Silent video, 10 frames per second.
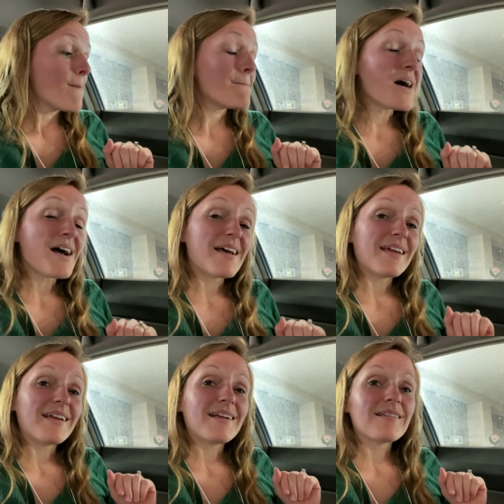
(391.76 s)

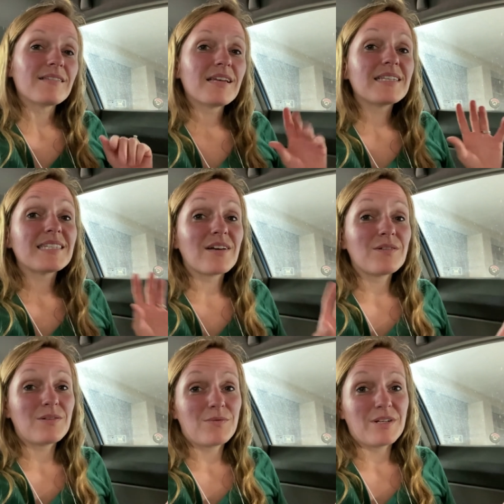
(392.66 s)
But it
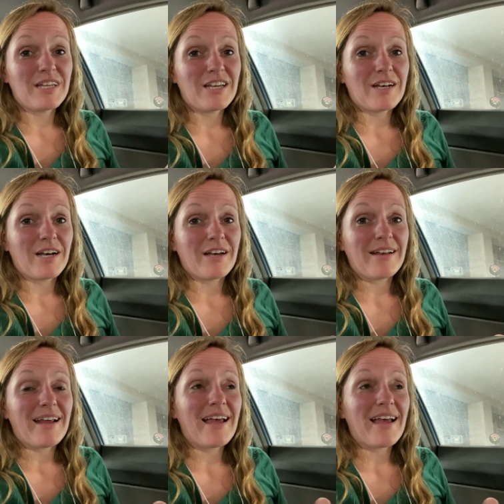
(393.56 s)
sounded really good.